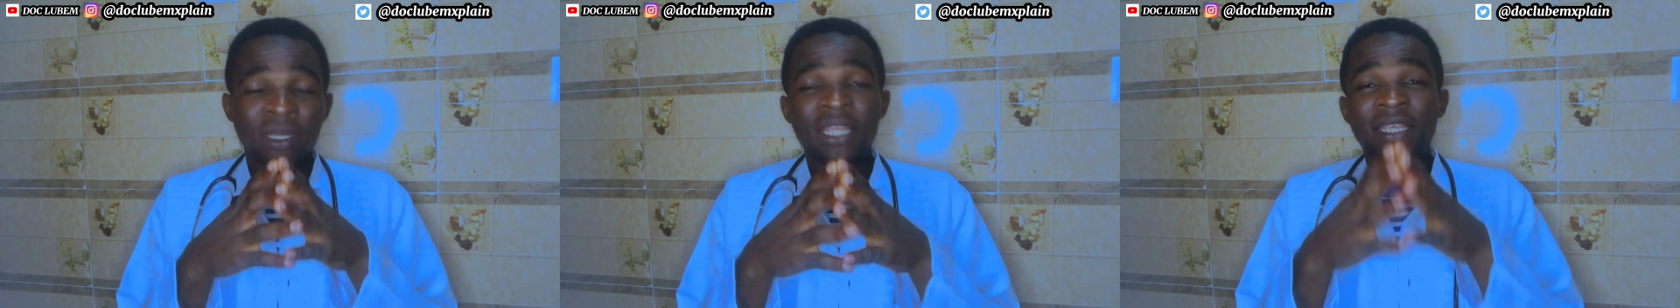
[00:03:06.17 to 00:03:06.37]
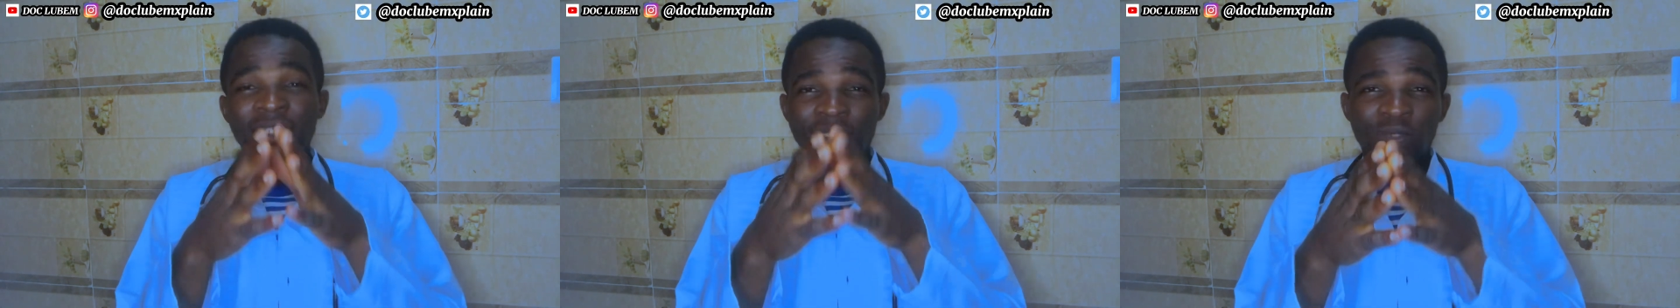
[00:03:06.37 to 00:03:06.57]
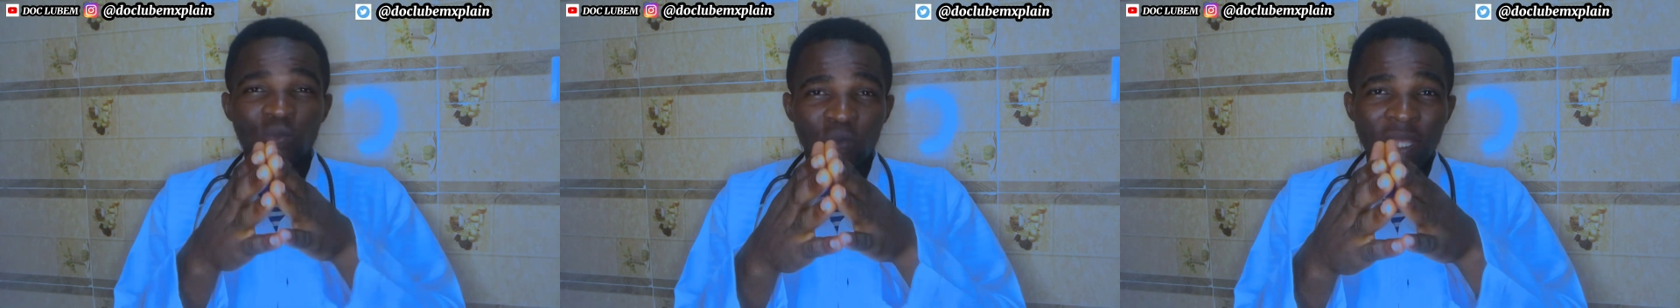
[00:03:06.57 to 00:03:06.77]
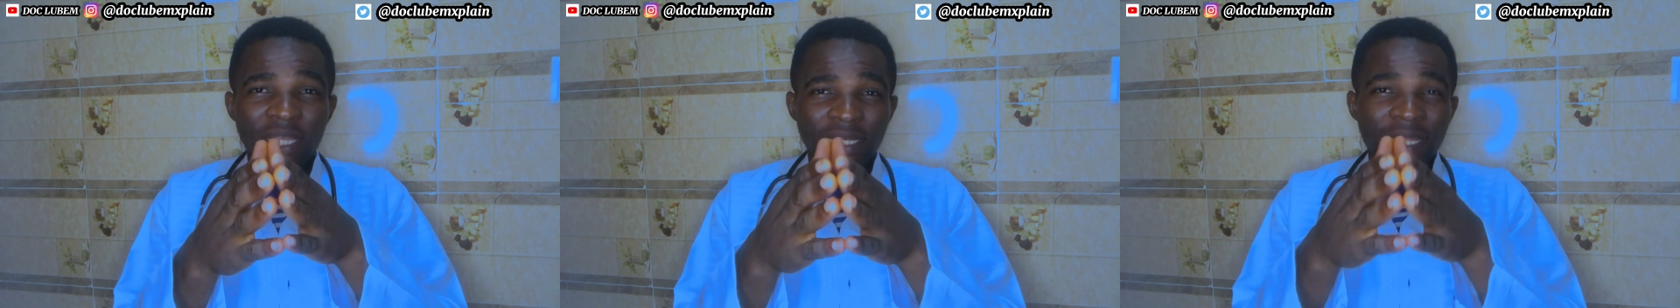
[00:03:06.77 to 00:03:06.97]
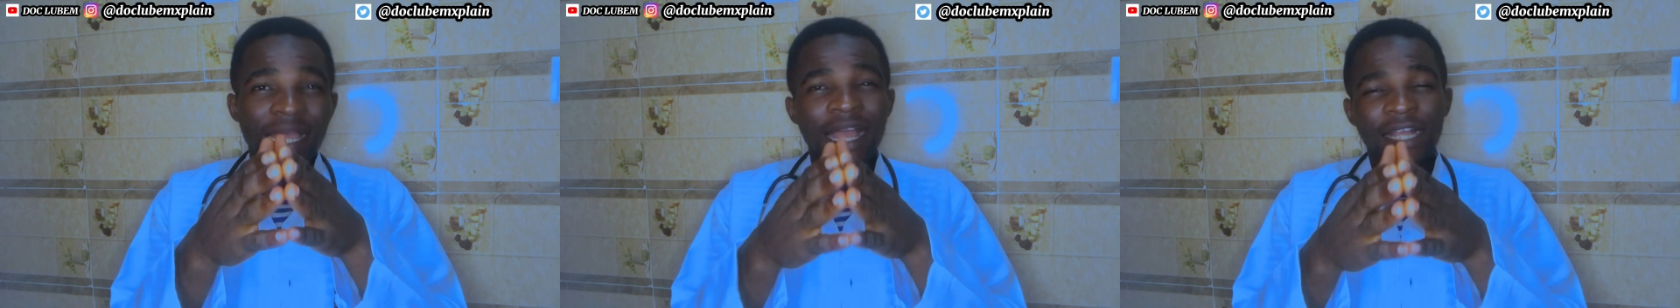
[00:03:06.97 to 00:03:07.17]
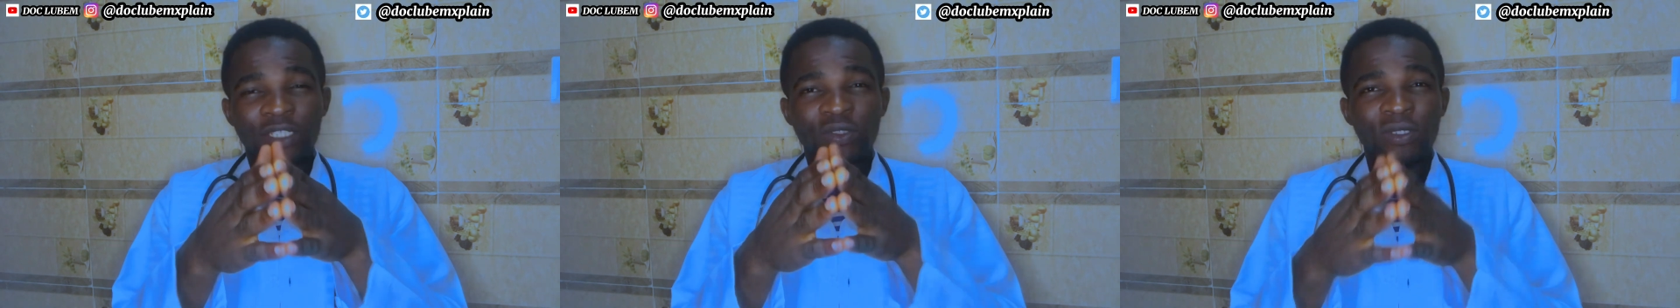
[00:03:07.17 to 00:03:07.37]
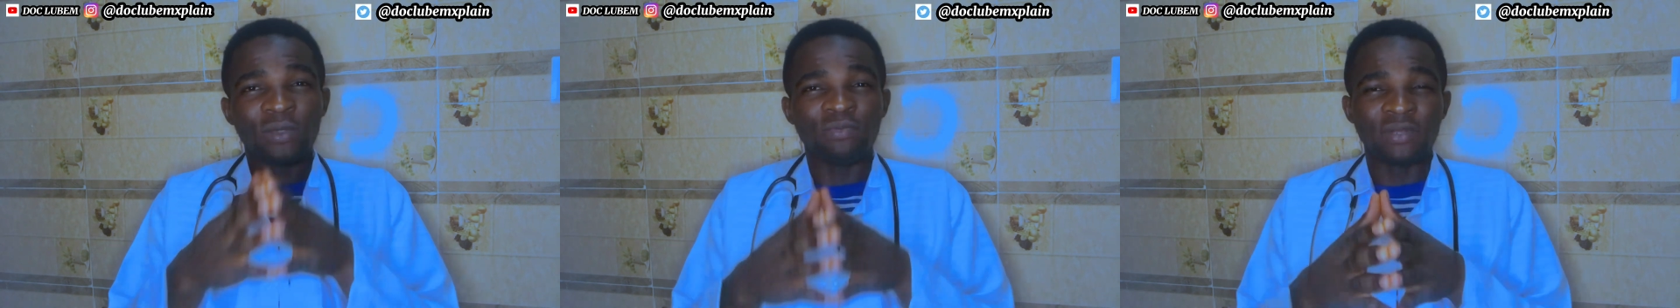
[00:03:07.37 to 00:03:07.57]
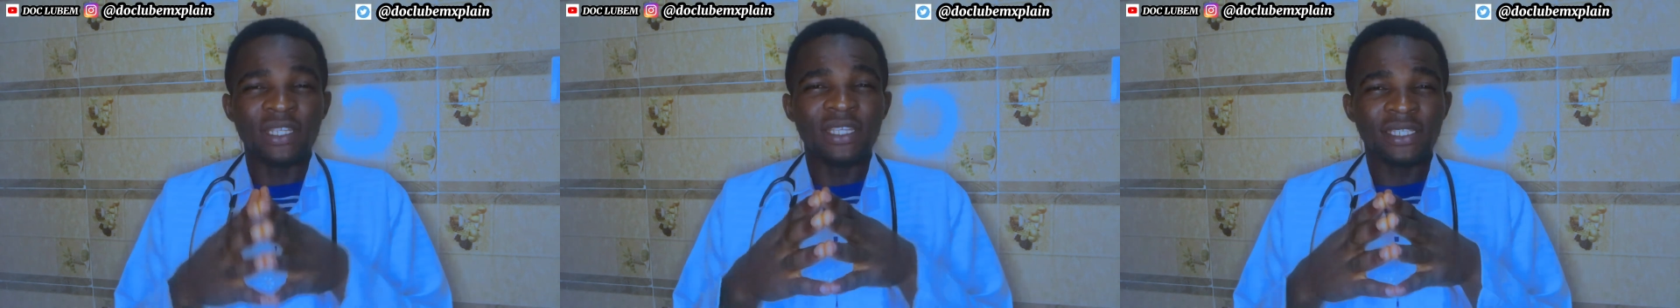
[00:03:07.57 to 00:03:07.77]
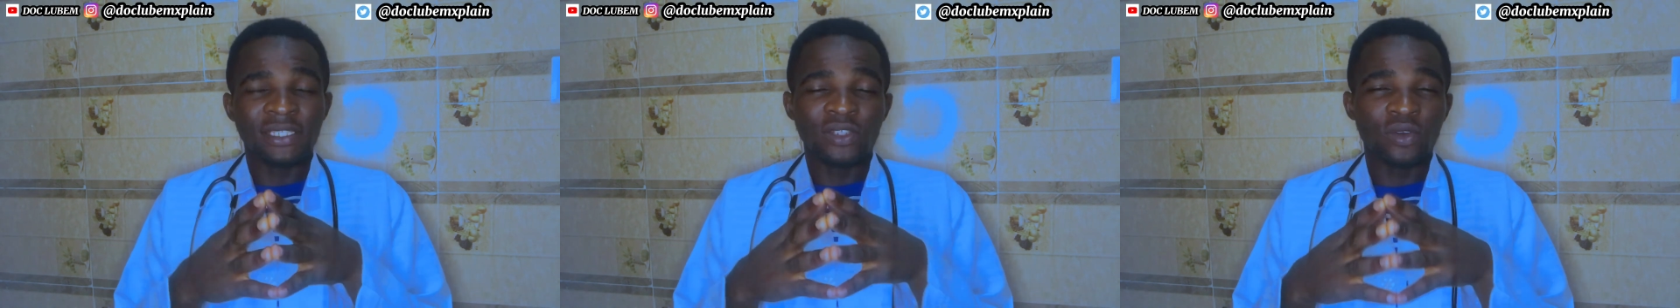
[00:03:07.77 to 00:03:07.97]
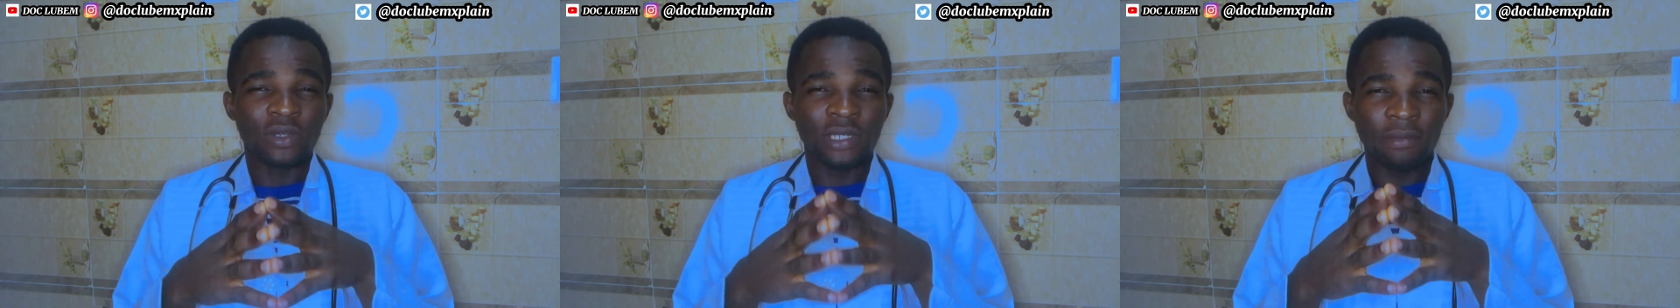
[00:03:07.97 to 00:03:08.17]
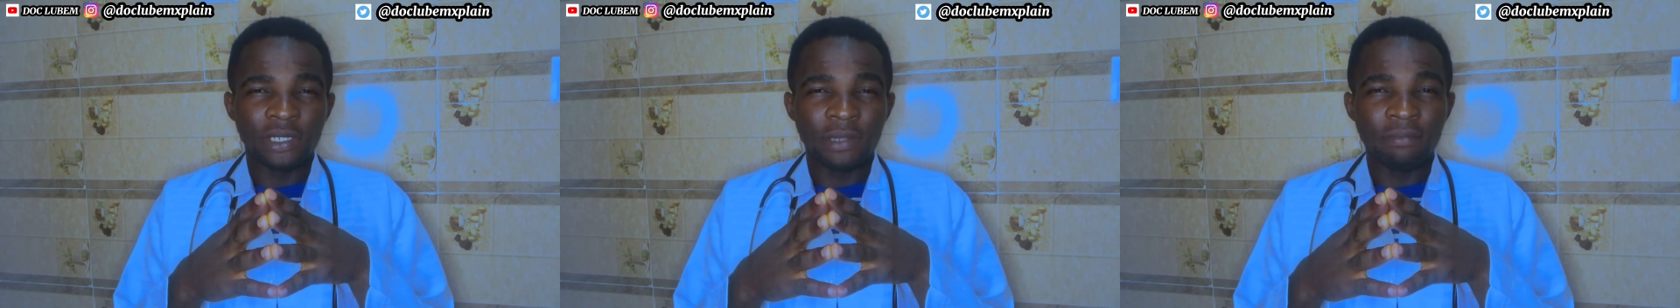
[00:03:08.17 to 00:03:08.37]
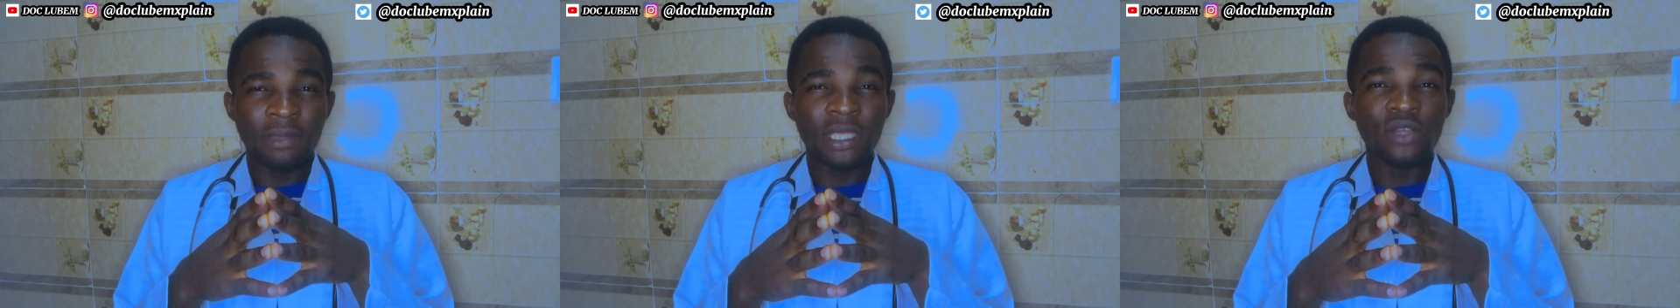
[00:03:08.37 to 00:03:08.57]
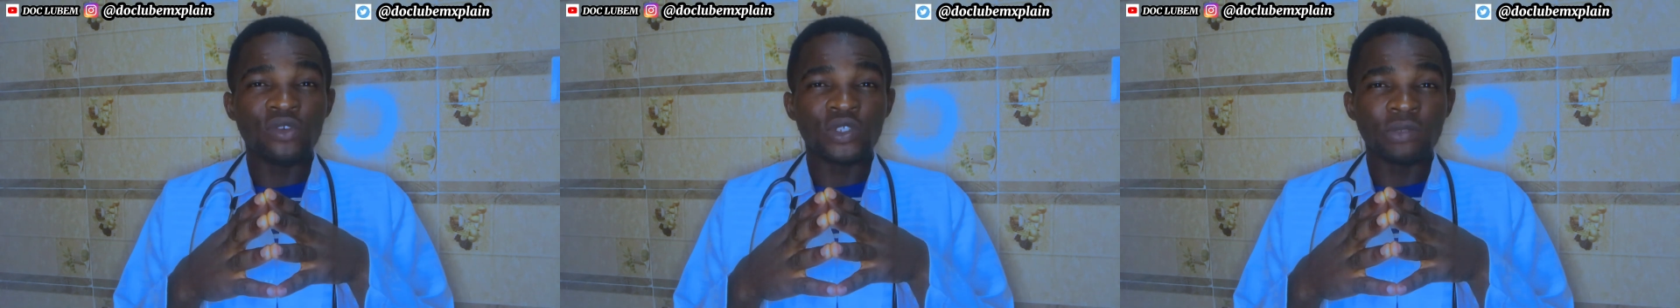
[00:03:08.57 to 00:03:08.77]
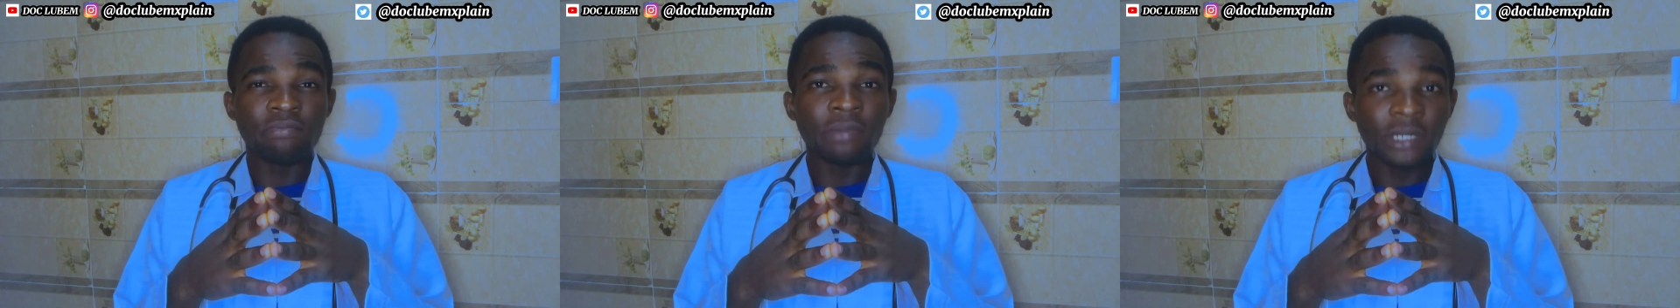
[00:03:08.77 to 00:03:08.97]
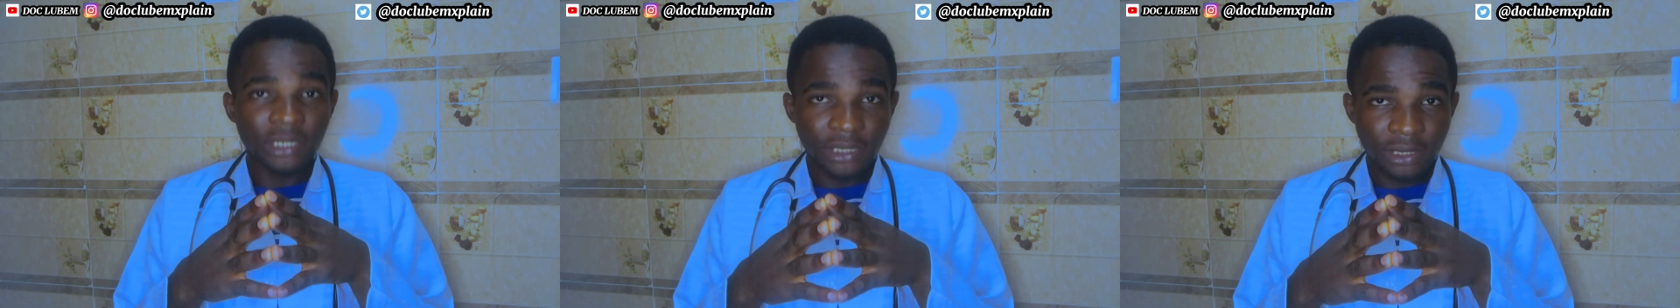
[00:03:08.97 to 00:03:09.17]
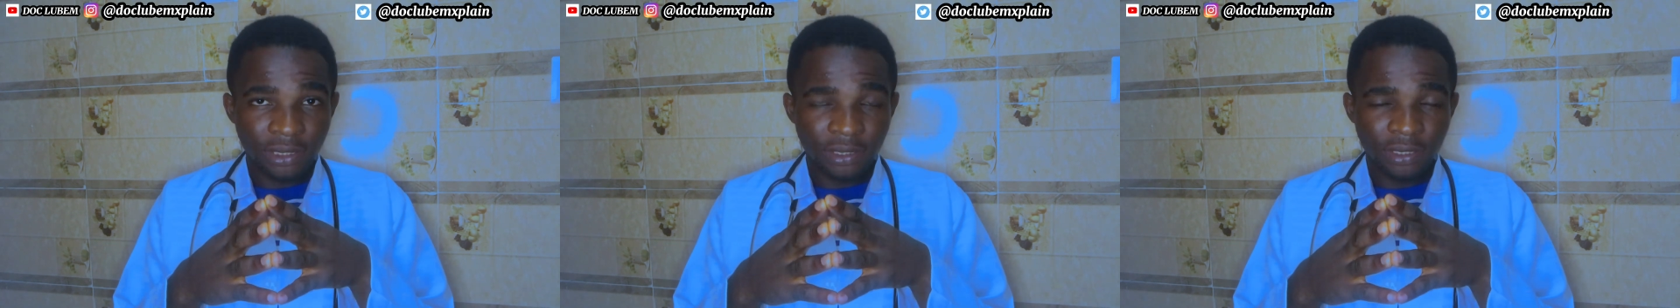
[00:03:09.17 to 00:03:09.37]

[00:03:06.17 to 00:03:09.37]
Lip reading: placed where they are actually placed on the male's body.